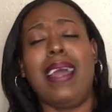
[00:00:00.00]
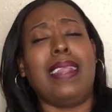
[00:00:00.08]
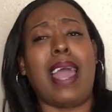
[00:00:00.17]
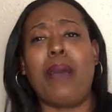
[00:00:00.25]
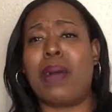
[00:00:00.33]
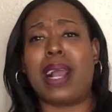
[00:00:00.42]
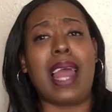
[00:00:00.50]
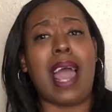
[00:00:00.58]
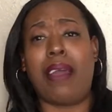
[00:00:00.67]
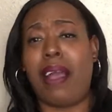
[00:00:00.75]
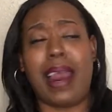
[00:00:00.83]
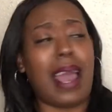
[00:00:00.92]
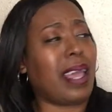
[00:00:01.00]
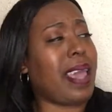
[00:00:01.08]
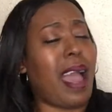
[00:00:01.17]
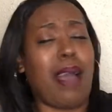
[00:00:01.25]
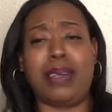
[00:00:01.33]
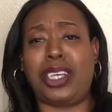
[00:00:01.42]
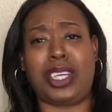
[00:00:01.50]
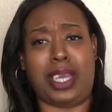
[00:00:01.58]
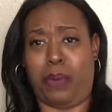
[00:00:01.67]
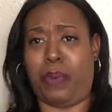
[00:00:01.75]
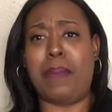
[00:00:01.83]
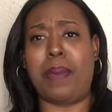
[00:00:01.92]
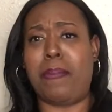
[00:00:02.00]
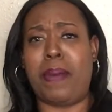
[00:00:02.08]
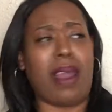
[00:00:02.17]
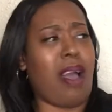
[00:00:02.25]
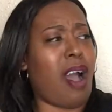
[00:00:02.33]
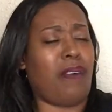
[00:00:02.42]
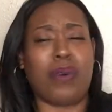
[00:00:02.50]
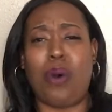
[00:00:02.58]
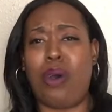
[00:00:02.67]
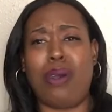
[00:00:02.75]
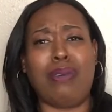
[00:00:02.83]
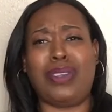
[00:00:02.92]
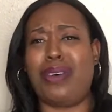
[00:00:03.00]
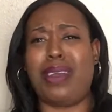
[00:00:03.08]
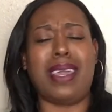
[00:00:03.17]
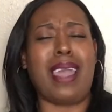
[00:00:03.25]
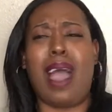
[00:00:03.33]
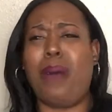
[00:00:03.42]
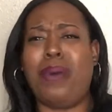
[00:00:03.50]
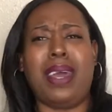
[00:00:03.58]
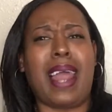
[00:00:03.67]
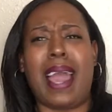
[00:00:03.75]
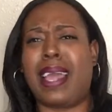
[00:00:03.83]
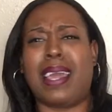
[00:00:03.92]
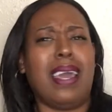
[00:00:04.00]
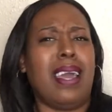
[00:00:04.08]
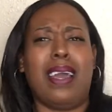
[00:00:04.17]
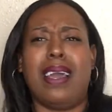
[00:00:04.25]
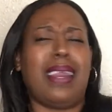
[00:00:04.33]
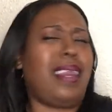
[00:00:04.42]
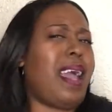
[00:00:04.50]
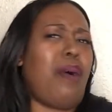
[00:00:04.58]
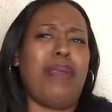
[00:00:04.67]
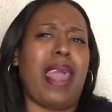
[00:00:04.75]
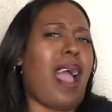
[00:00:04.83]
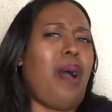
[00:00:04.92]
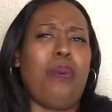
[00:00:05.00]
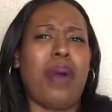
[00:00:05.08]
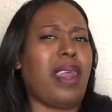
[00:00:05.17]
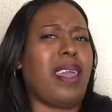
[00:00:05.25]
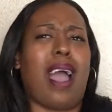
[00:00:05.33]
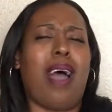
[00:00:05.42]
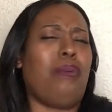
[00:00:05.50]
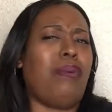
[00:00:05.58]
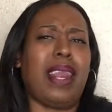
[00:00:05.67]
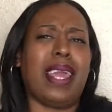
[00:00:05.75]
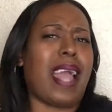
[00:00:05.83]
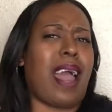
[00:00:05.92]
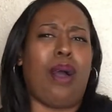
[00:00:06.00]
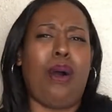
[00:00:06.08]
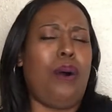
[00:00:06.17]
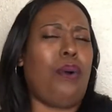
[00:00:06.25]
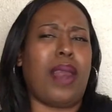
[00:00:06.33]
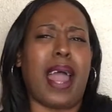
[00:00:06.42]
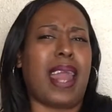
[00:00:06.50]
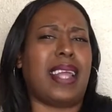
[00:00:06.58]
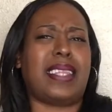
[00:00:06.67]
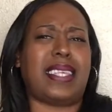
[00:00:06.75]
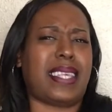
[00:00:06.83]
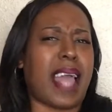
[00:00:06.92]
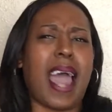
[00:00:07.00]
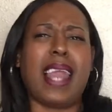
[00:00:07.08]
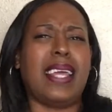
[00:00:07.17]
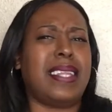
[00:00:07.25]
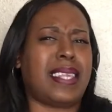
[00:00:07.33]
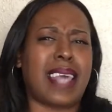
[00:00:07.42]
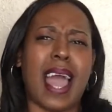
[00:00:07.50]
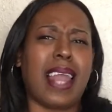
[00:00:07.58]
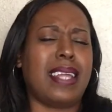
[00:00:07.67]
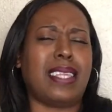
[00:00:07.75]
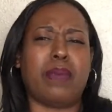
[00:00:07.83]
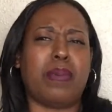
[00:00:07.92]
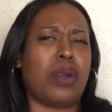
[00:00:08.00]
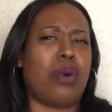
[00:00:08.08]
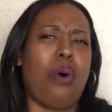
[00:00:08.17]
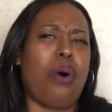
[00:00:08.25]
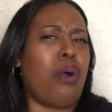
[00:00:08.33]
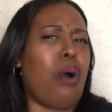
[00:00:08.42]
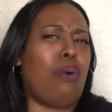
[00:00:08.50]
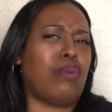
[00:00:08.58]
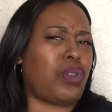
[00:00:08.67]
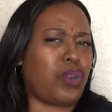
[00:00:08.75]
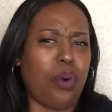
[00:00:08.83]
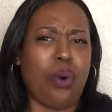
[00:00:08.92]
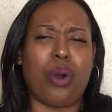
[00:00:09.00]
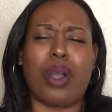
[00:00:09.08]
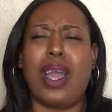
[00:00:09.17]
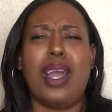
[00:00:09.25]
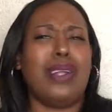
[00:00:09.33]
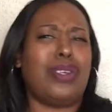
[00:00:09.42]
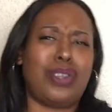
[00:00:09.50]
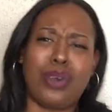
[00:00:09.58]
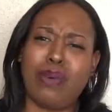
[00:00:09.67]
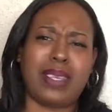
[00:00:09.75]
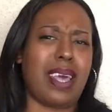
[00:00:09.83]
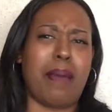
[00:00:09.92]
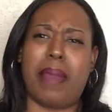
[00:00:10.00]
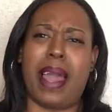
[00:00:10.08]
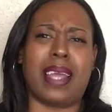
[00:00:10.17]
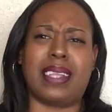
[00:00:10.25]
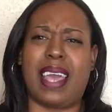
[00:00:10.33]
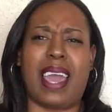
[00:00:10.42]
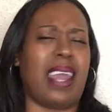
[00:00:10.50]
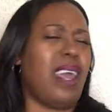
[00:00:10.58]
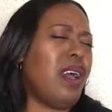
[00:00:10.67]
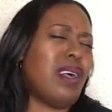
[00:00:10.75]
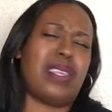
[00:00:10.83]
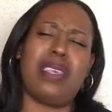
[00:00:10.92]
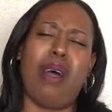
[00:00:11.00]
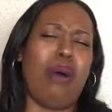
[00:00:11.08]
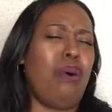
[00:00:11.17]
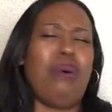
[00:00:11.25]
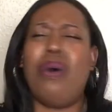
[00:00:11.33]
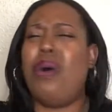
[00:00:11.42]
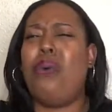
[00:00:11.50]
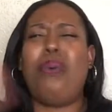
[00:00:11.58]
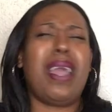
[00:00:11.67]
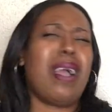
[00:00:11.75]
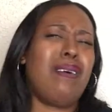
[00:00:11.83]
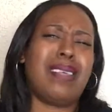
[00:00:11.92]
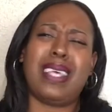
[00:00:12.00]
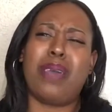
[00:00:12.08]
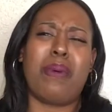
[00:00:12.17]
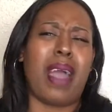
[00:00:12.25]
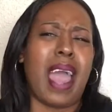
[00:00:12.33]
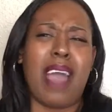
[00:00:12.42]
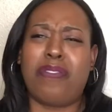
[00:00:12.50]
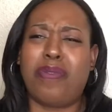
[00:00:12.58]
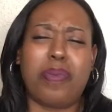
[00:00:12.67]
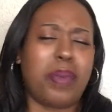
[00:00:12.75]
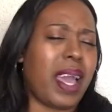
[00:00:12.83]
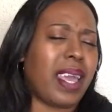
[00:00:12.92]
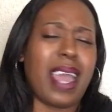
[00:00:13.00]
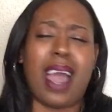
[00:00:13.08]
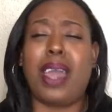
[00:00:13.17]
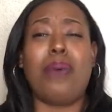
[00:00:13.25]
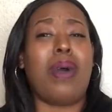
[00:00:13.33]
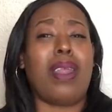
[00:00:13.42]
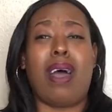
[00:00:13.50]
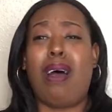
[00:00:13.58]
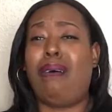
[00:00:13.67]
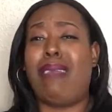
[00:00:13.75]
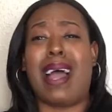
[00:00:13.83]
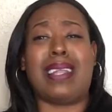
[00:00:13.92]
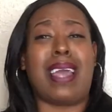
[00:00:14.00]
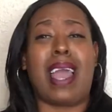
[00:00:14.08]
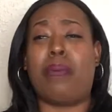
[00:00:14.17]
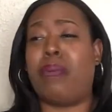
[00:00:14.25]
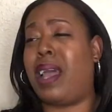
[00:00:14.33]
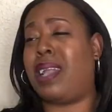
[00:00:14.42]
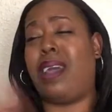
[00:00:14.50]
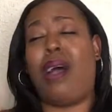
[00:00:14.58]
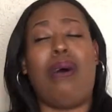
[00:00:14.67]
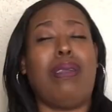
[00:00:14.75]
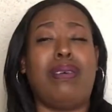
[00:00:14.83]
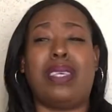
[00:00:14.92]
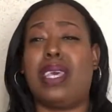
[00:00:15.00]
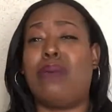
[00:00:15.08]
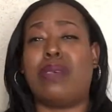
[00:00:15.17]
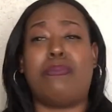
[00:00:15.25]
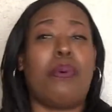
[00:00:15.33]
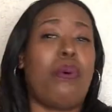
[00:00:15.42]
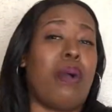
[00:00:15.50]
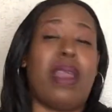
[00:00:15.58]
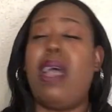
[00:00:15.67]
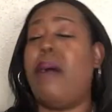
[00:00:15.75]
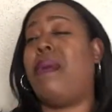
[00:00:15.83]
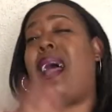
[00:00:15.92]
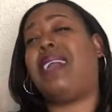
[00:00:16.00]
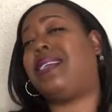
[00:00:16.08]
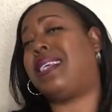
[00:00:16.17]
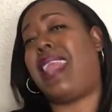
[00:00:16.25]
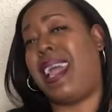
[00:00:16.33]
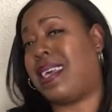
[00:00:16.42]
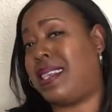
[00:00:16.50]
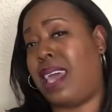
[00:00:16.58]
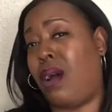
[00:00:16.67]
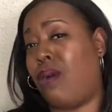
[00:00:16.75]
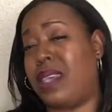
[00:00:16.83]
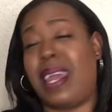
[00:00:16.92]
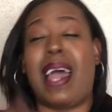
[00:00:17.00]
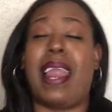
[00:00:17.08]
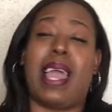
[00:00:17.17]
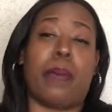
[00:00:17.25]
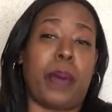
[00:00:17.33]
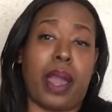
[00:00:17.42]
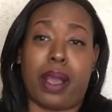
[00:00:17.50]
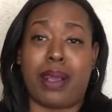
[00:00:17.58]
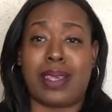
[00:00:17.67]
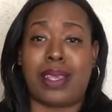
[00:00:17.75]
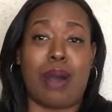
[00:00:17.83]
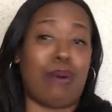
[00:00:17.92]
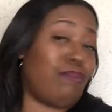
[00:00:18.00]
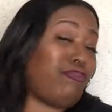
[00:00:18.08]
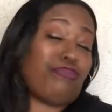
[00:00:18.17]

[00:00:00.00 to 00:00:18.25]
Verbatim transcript: they were clowning her like, y'all shit, we be better off going on tour than y'all would like now, now one of y'all really got a whole lot of talent, talent to be going on tour to do something like that. So we don't see what happened from that, y'all. It wasn't a whole lot to happen that. That whole little scene was boring. But I just like Zell's and I like Paris, so